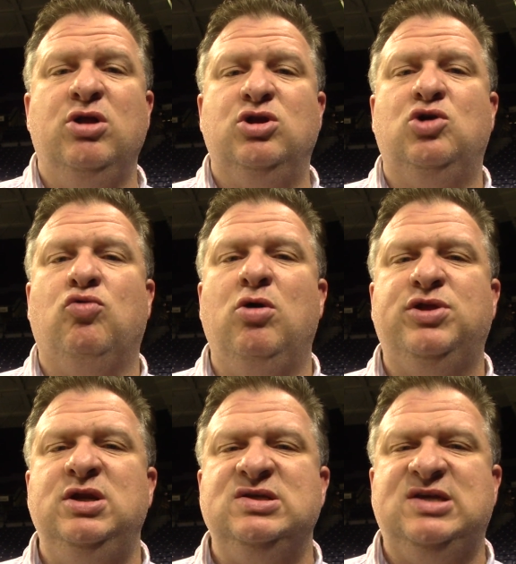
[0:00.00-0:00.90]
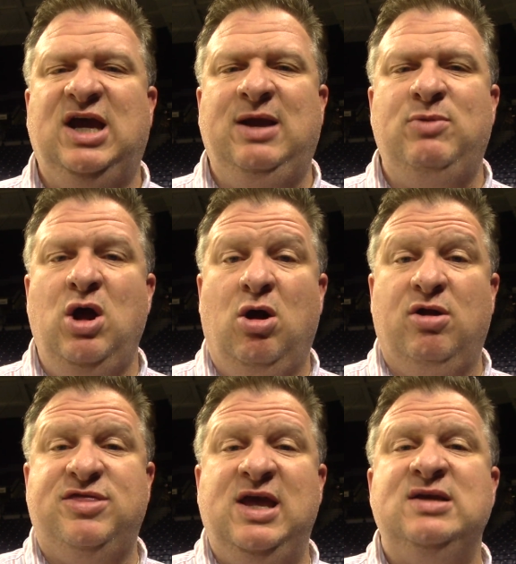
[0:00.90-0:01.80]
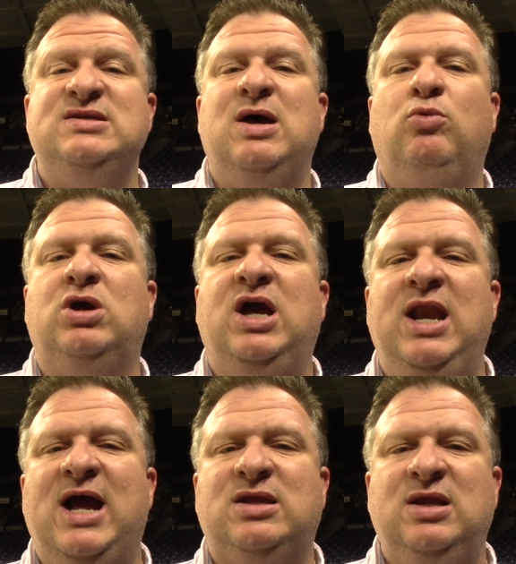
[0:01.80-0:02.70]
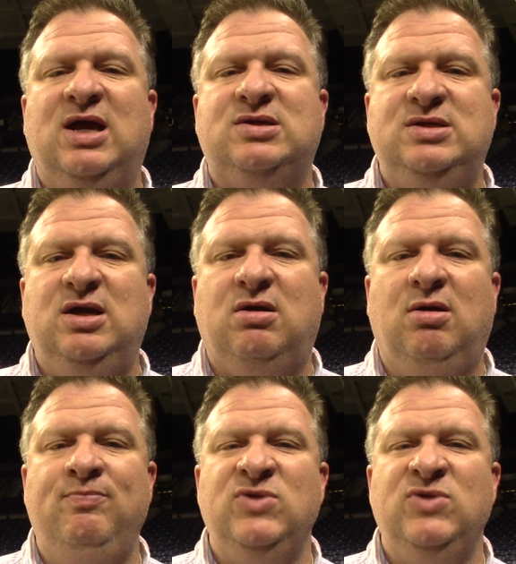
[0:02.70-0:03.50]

the growth in his game, are things that will connect to next year.